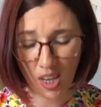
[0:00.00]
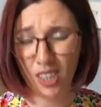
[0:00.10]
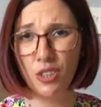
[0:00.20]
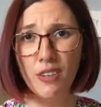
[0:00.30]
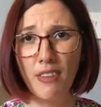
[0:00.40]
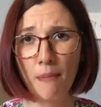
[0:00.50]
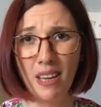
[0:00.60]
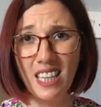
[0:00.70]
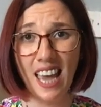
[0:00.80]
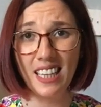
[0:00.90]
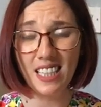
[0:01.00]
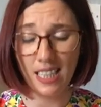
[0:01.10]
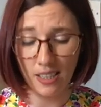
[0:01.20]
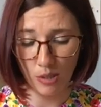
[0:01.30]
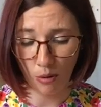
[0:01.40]
I don't know if that made any
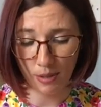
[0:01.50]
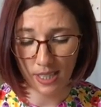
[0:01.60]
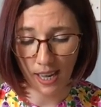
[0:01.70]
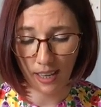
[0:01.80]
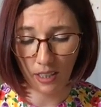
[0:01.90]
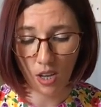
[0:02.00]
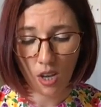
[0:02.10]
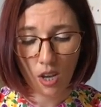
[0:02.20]
sense what I was saying.